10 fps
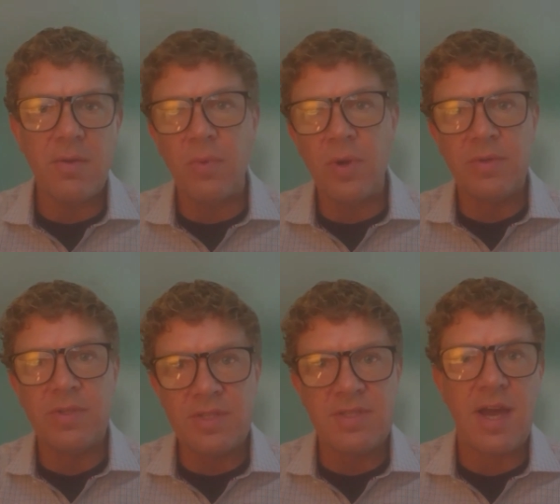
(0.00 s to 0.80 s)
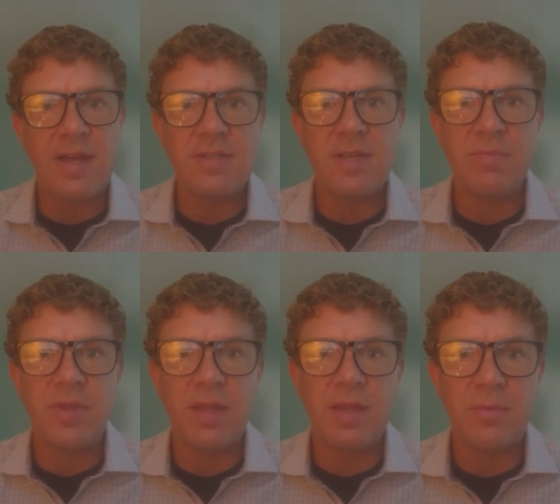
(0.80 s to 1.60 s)
we will design
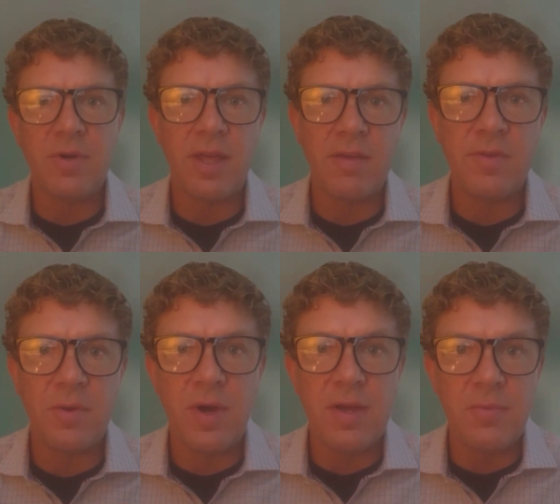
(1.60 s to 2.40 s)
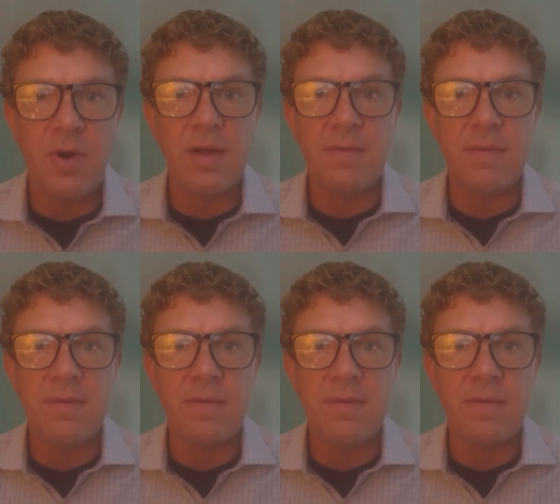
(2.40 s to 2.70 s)
something that will give you what you want.